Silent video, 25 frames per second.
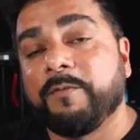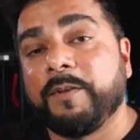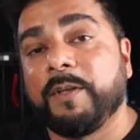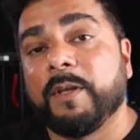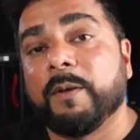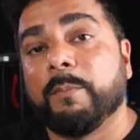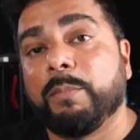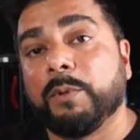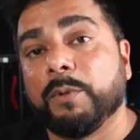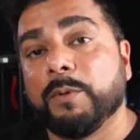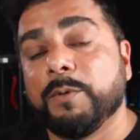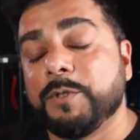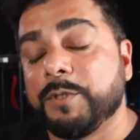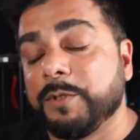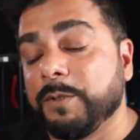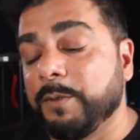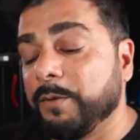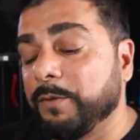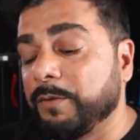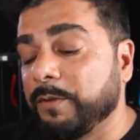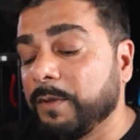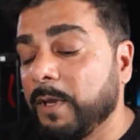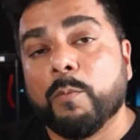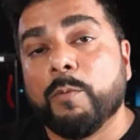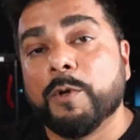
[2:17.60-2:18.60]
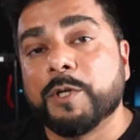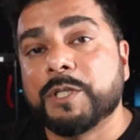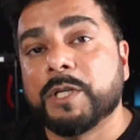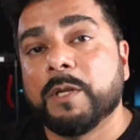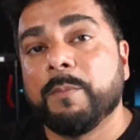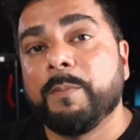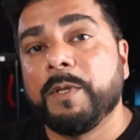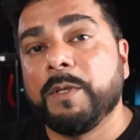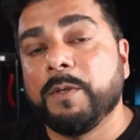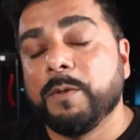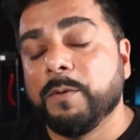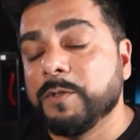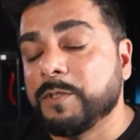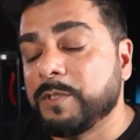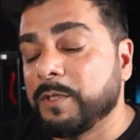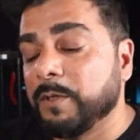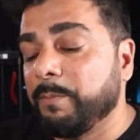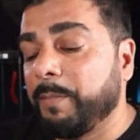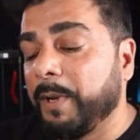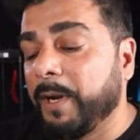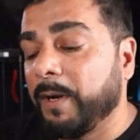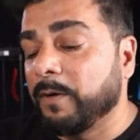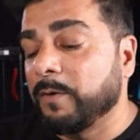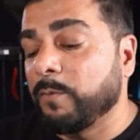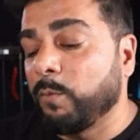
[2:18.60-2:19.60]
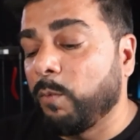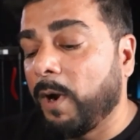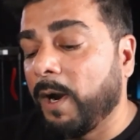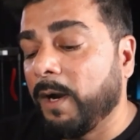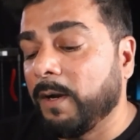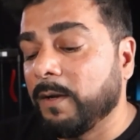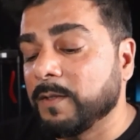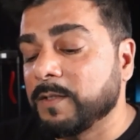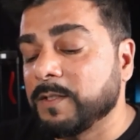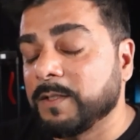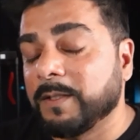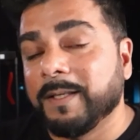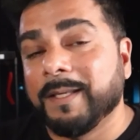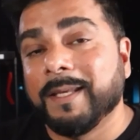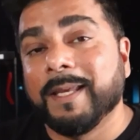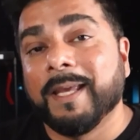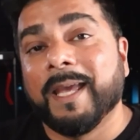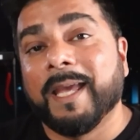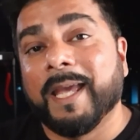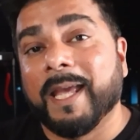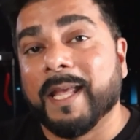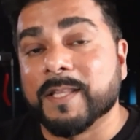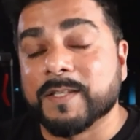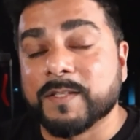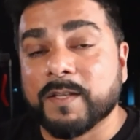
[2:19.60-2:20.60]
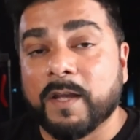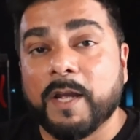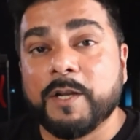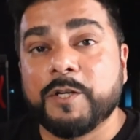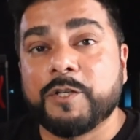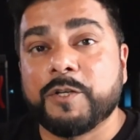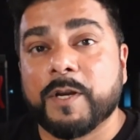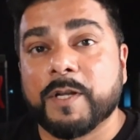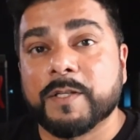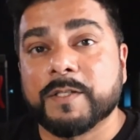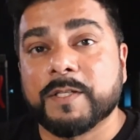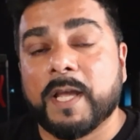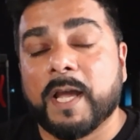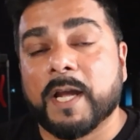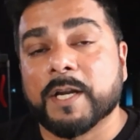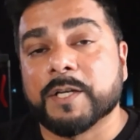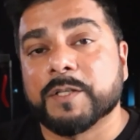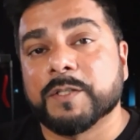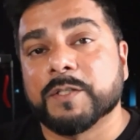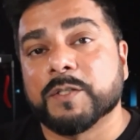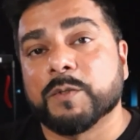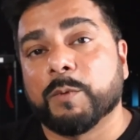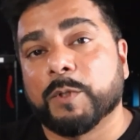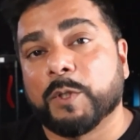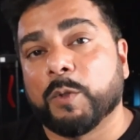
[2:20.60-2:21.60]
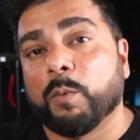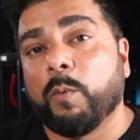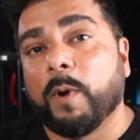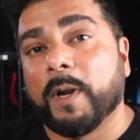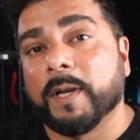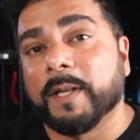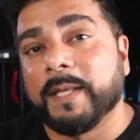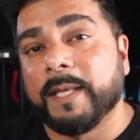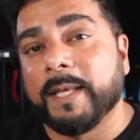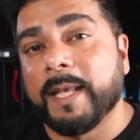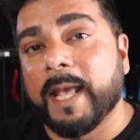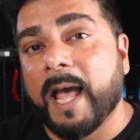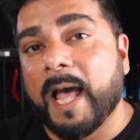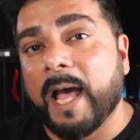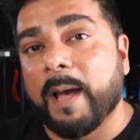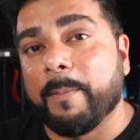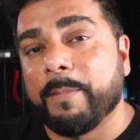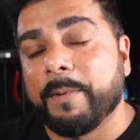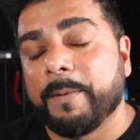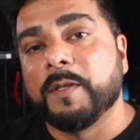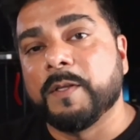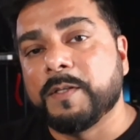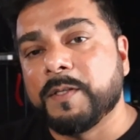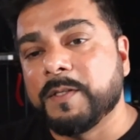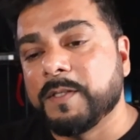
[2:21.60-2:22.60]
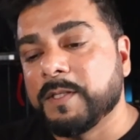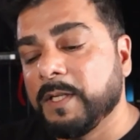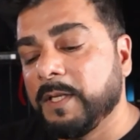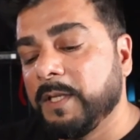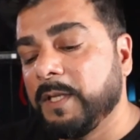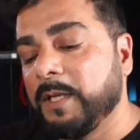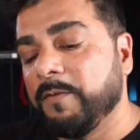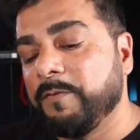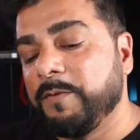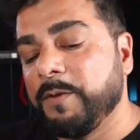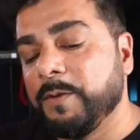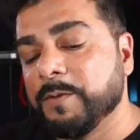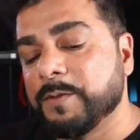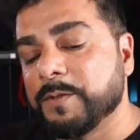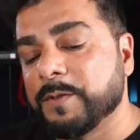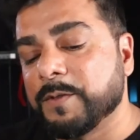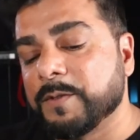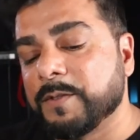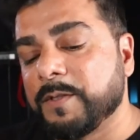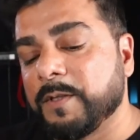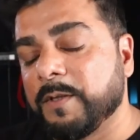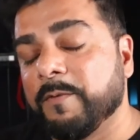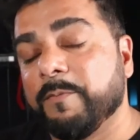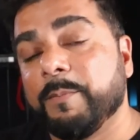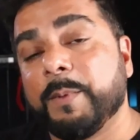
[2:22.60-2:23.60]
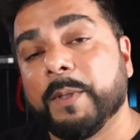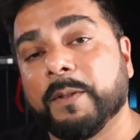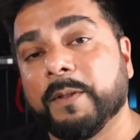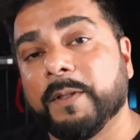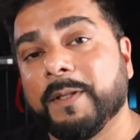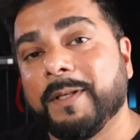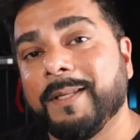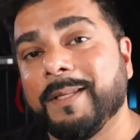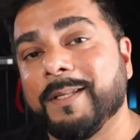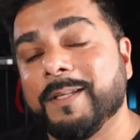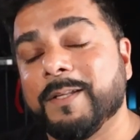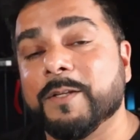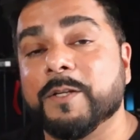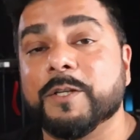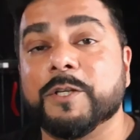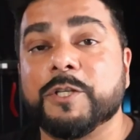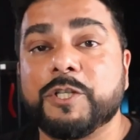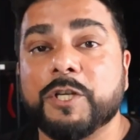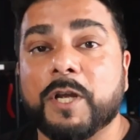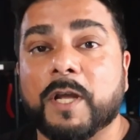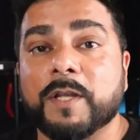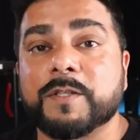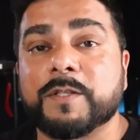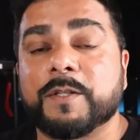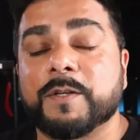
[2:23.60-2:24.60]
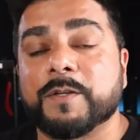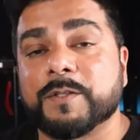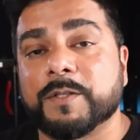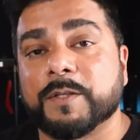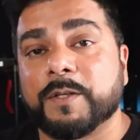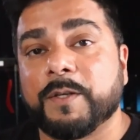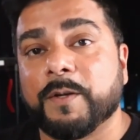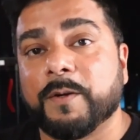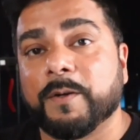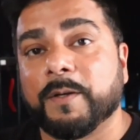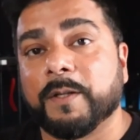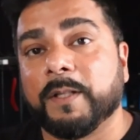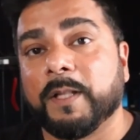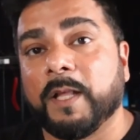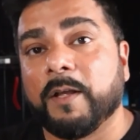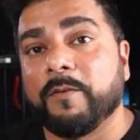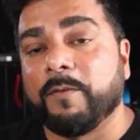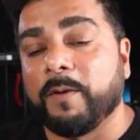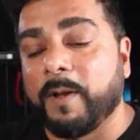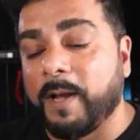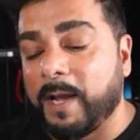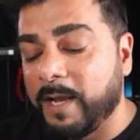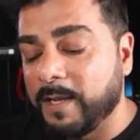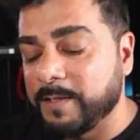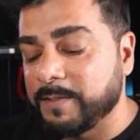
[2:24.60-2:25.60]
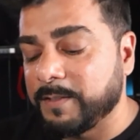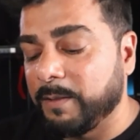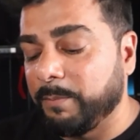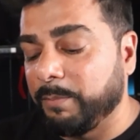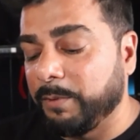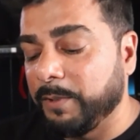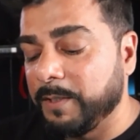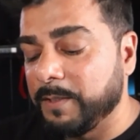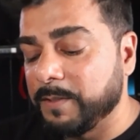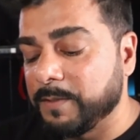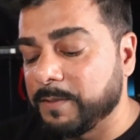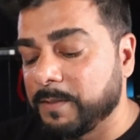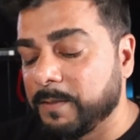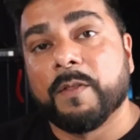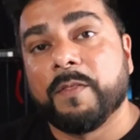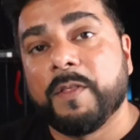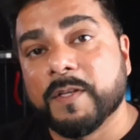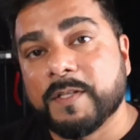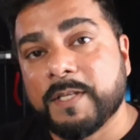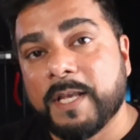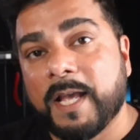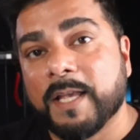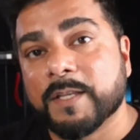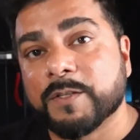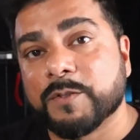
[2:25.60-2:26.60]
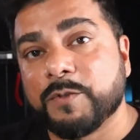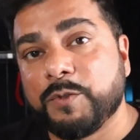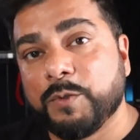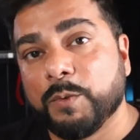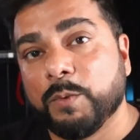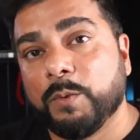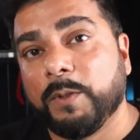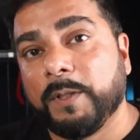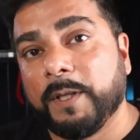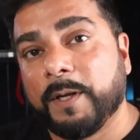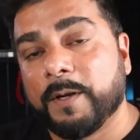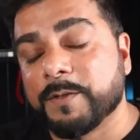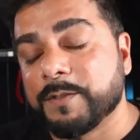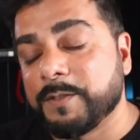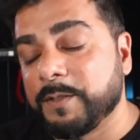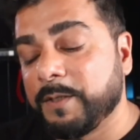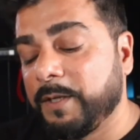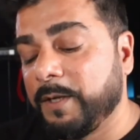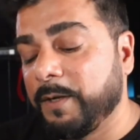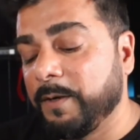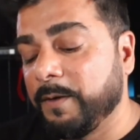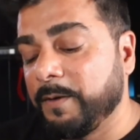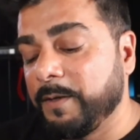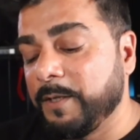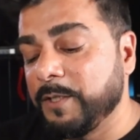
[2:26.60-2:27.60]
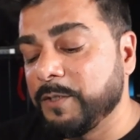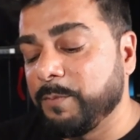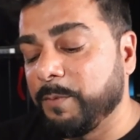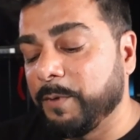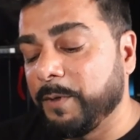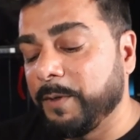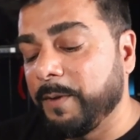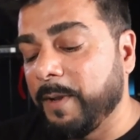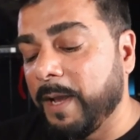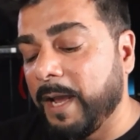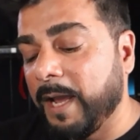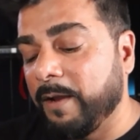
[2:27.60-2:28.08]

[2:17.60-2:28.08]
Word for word: via Bluetooth, which can be used to pair wirelessly and sign transactions with the OneKey app. This is going to give users the ability to adjust their security level as they please. This has dual layer securities where you